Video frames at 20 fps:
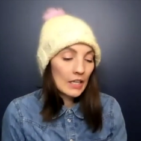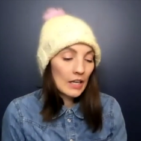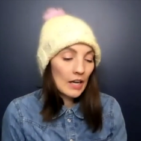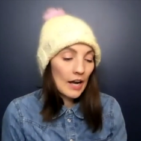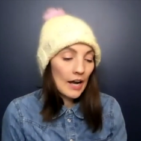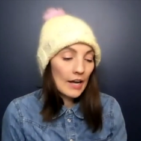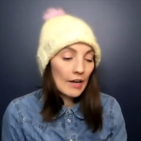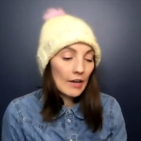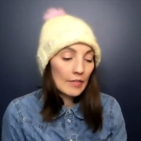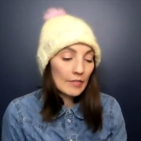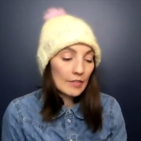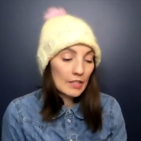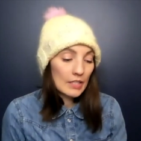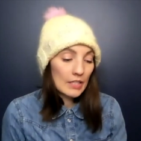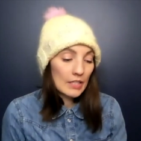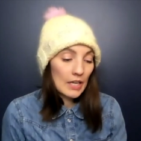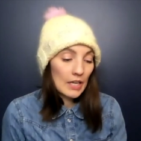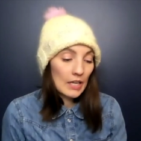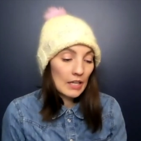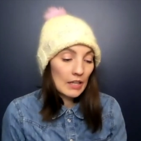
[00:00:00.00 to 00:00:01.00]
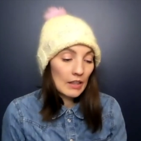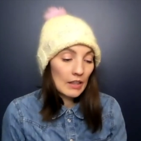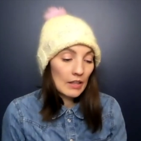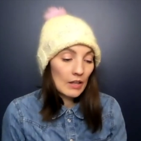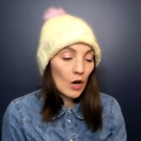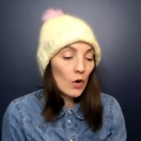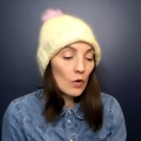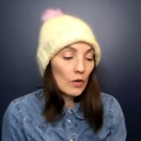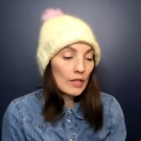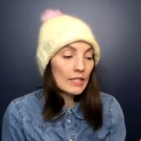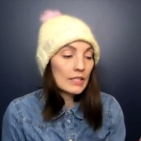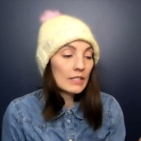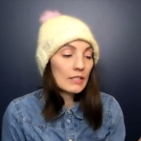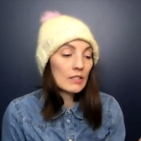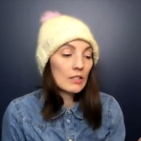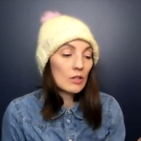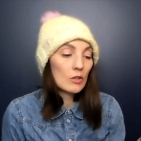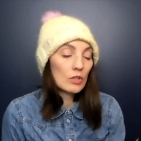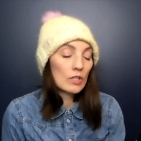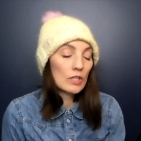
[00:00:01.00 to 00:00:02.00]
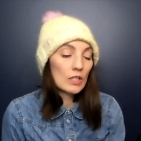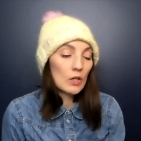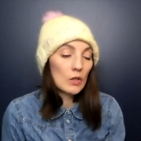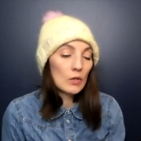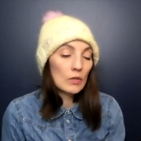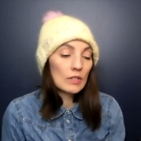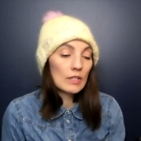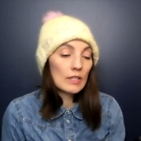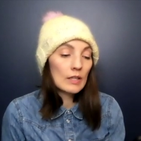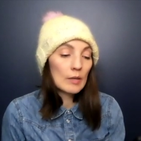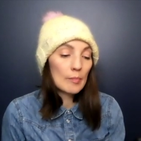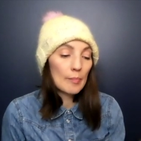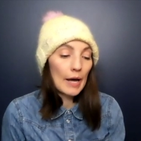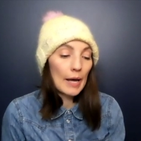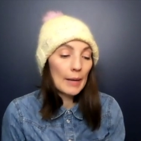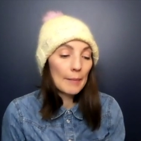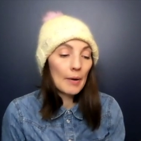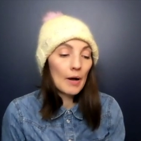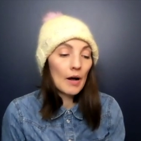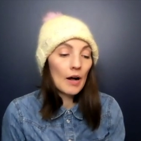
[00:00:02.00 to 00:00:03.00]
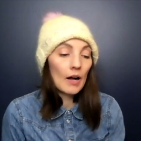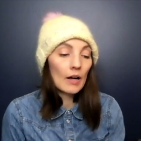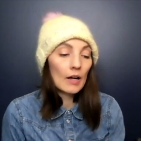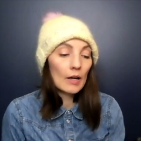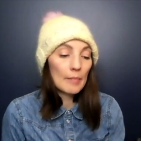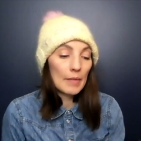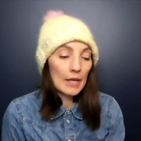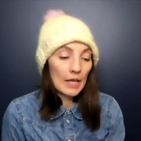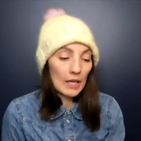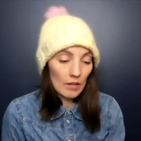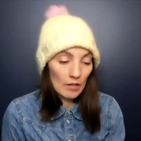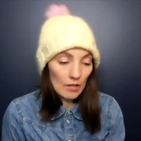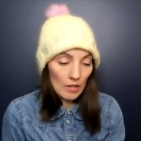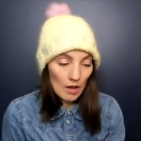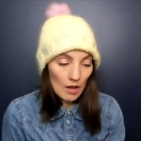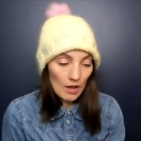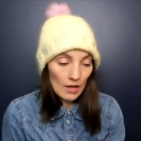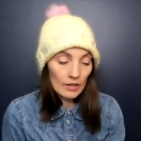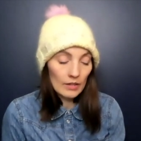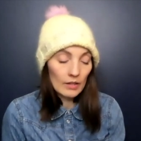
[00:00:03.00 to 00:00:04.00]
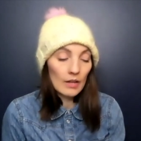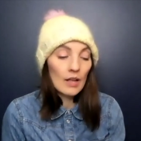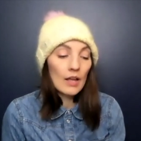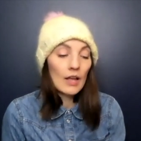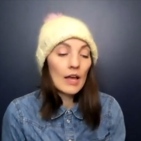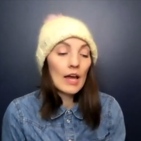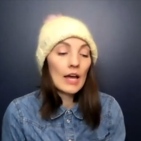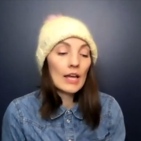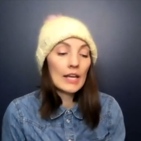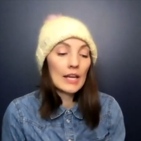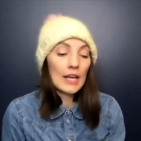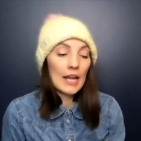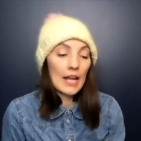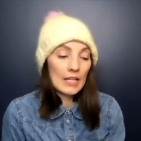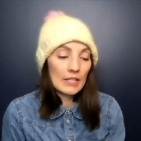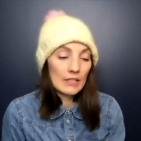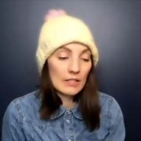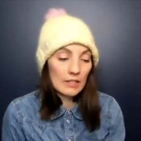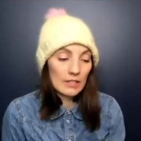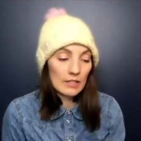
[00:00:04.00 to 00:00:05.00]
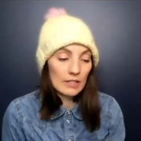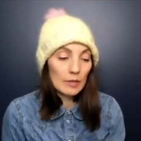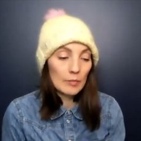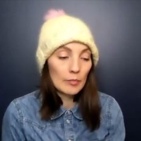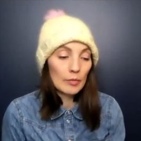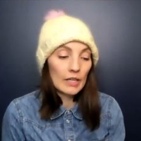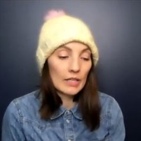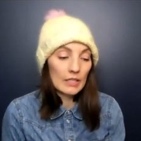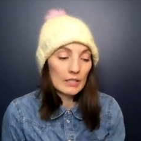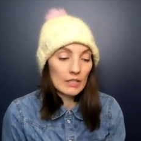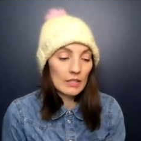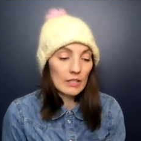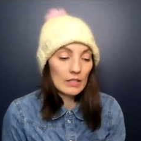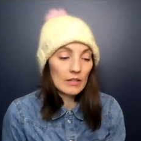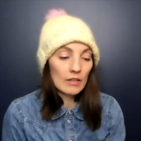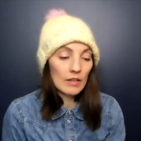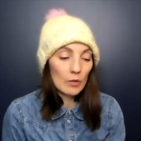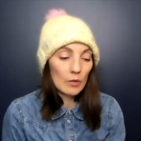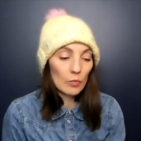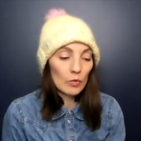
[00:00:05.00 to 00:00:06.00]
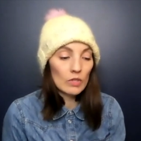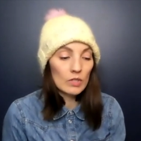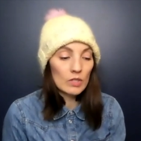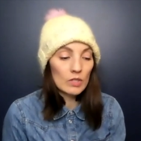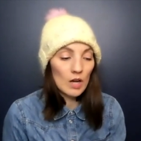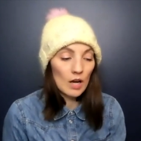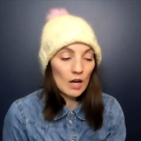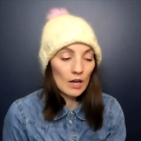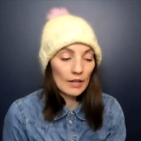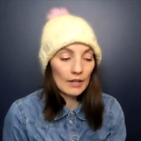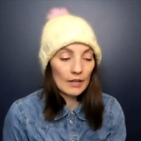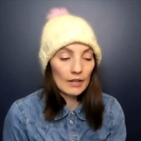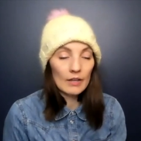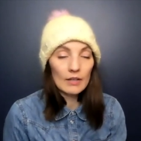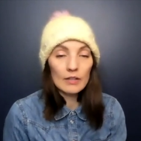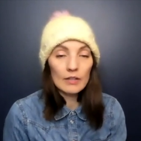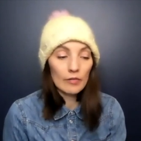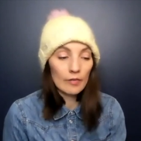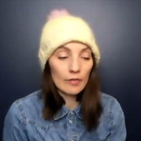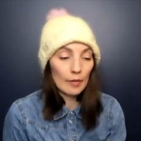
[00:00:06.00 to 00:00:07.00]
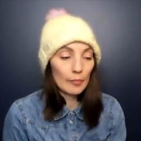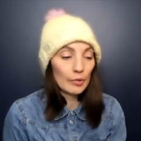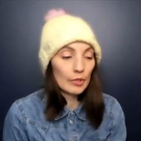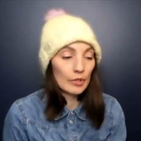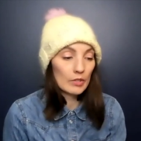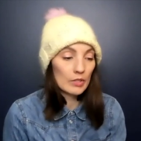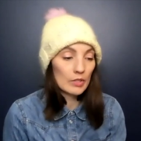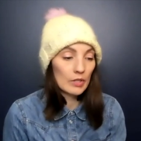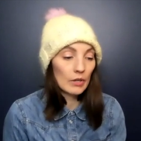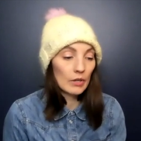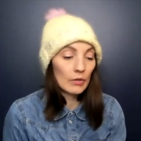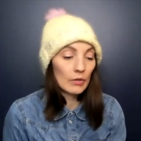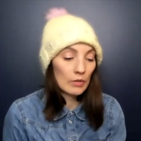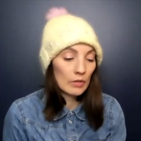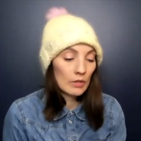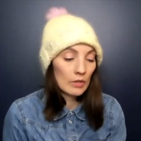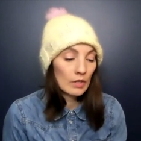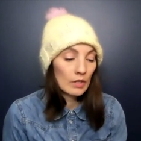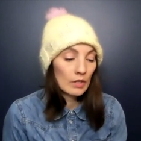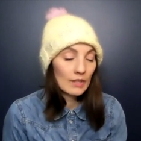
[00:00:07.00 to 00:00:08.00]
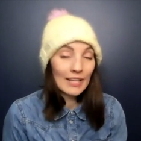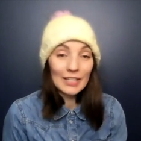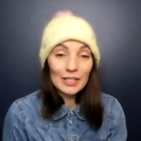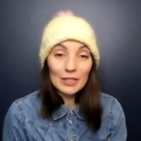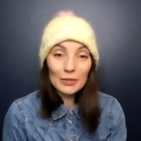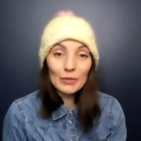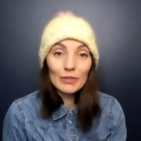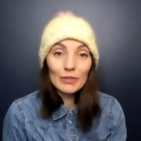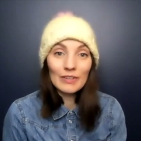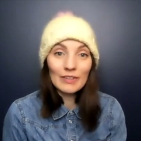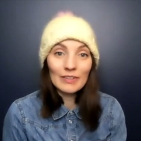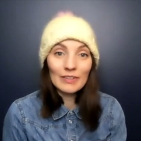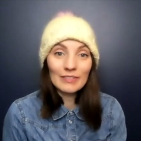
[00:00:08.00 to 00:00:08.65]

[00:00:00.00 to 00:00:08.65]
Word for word: I have to say, oh, it's, so she's hosting the BIPOC Make Along, and it ends December 18th, and we're talking in November. So that's cool. Yeah.